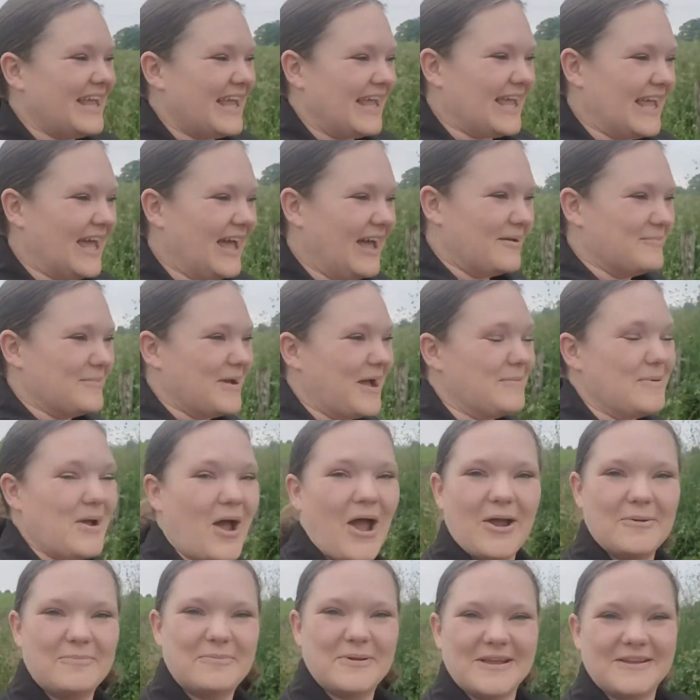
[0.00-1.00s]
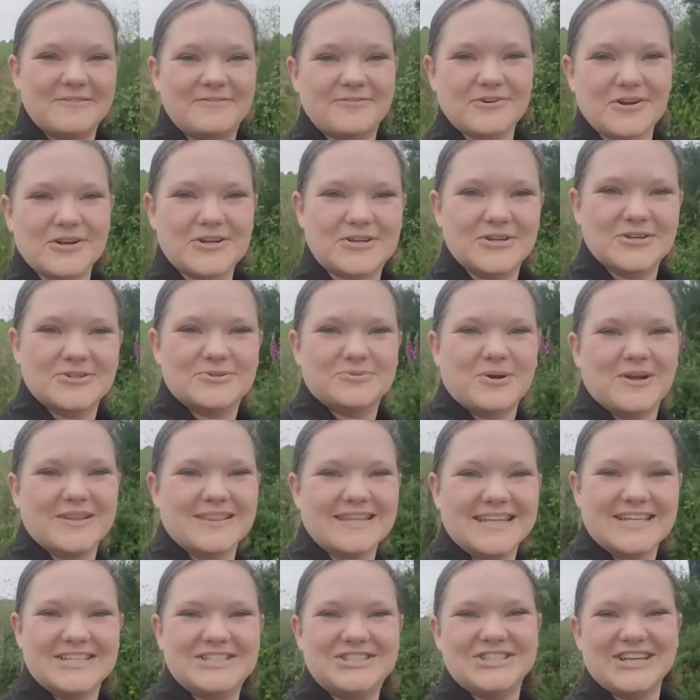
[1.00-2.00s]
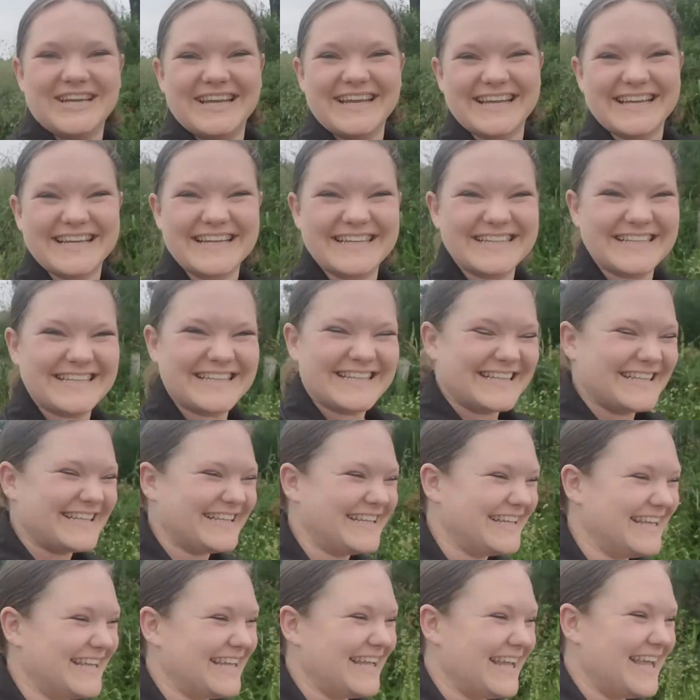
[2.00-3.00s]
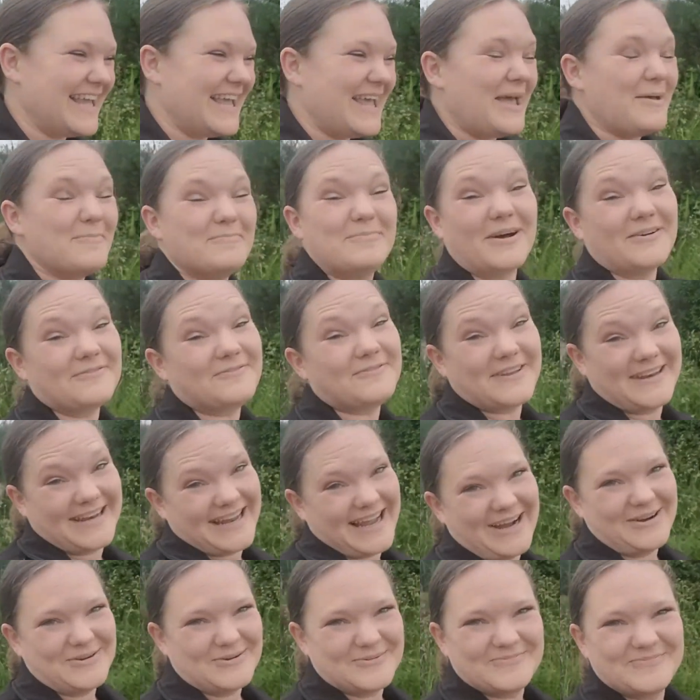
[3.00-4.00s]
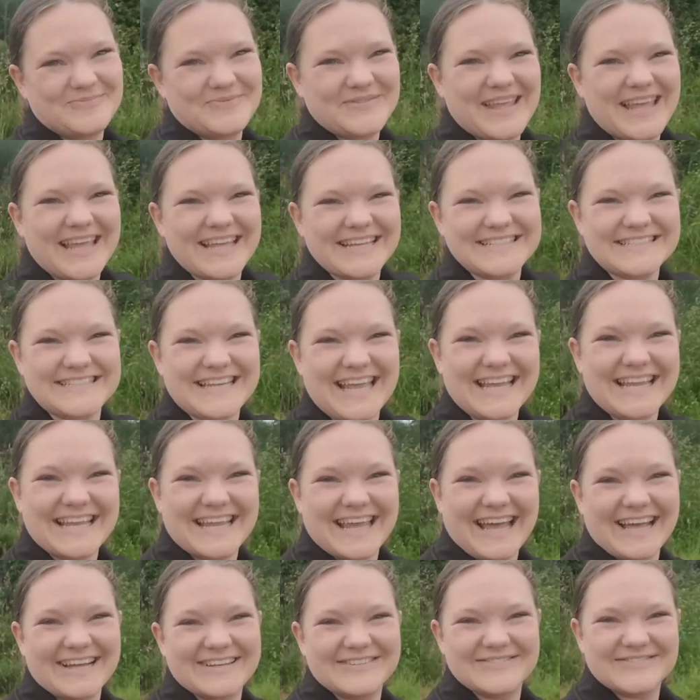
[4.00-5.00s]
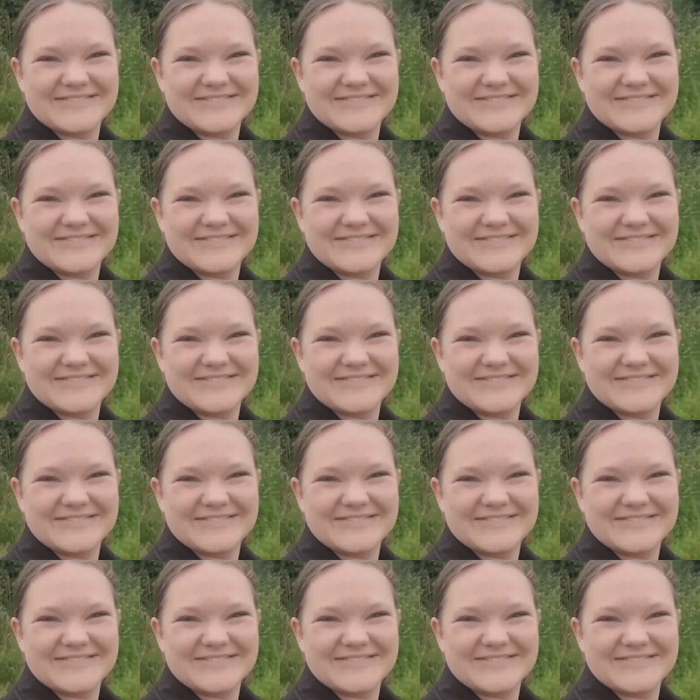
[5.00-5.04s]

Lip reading: I'm hoping for a good one this year. But for now, take care.